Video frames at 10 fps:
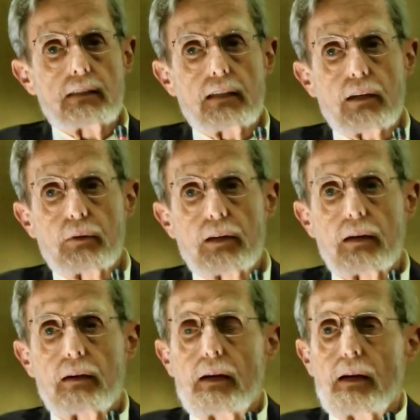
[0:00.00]
Like when
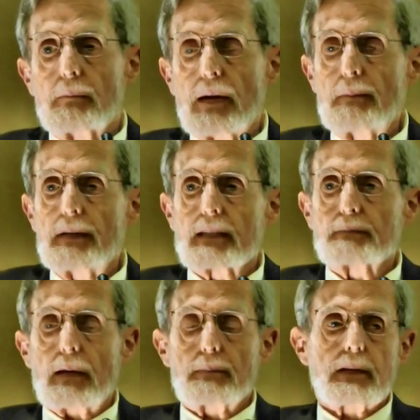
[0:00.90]
a baby is
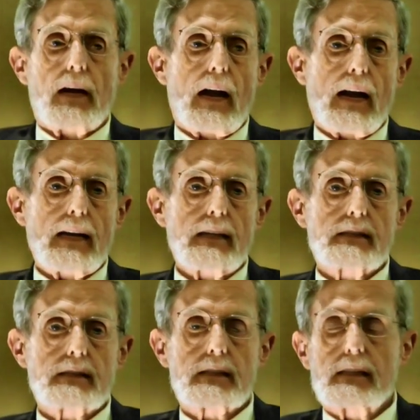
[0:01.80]

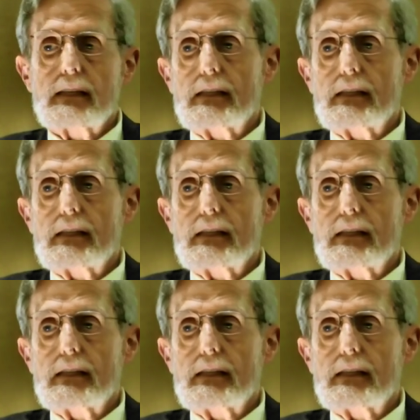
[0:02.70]
baptized,